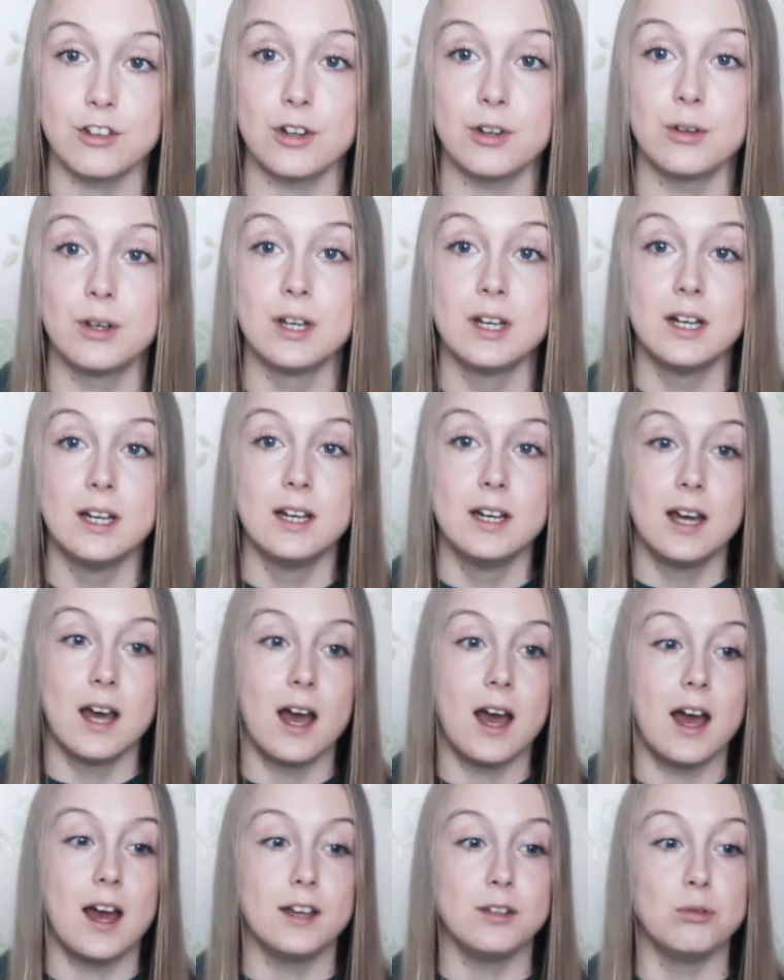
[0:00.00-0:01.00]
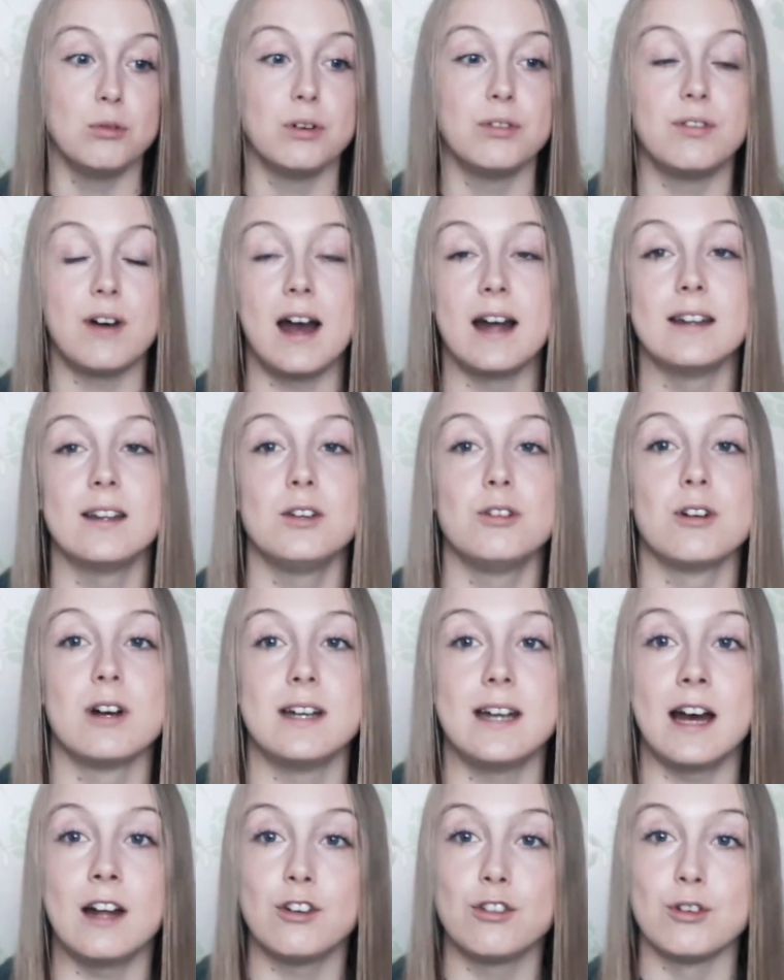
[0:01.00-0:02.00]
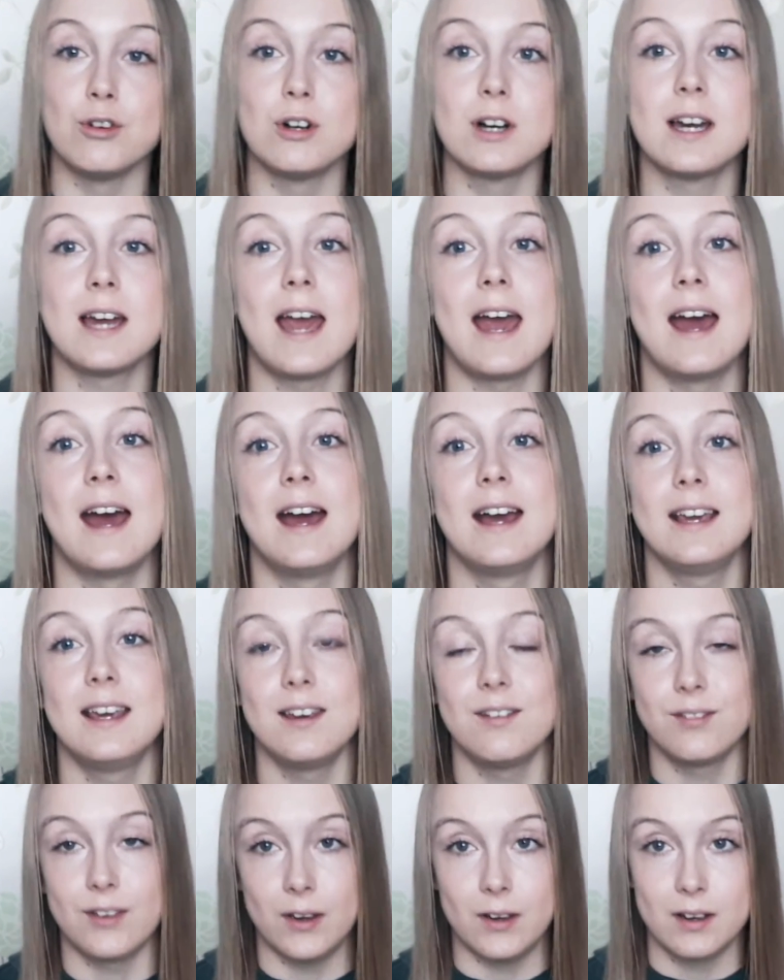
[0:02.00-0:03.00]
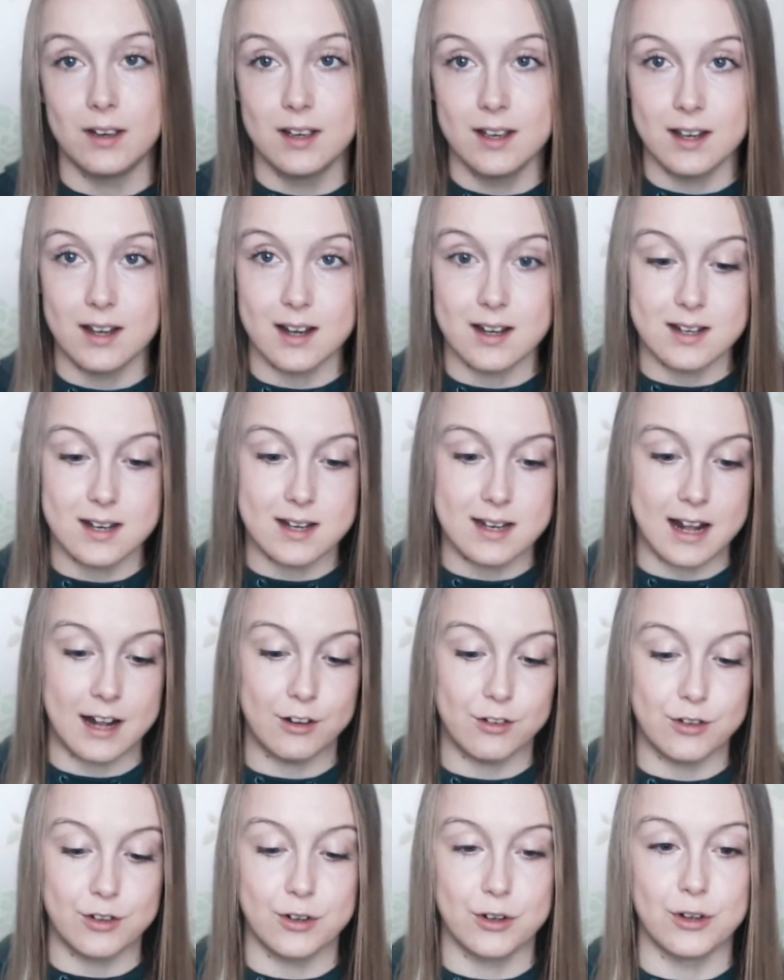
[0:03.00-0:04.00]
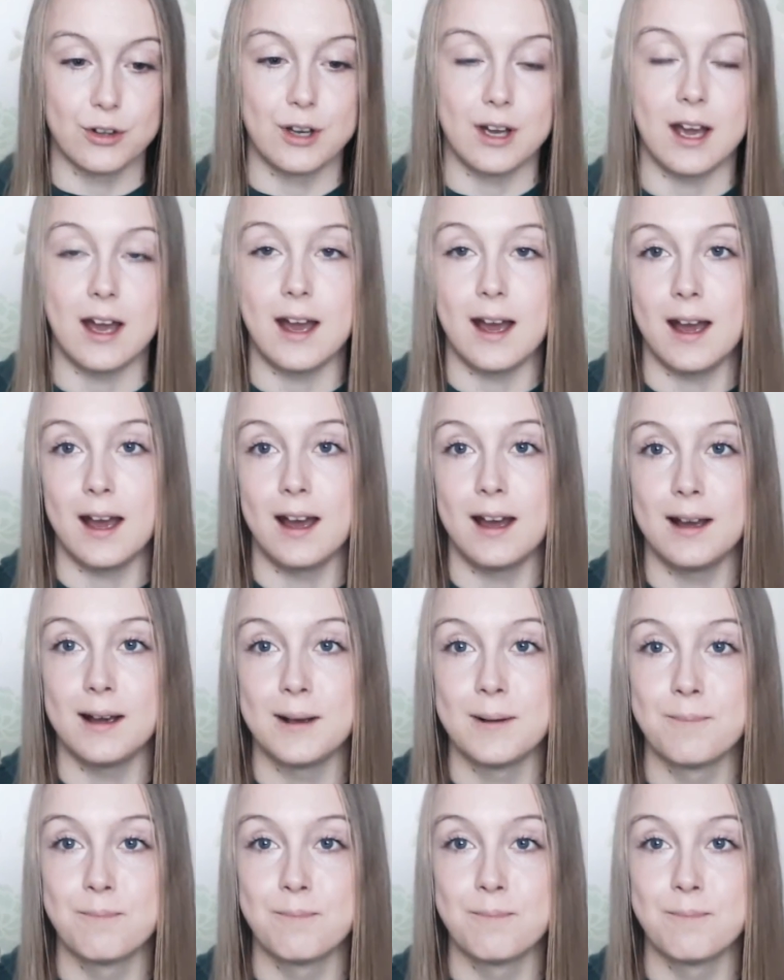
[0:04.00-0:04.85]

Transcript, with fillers: you uh, you will find that you're a natural caregiver and a natural uh,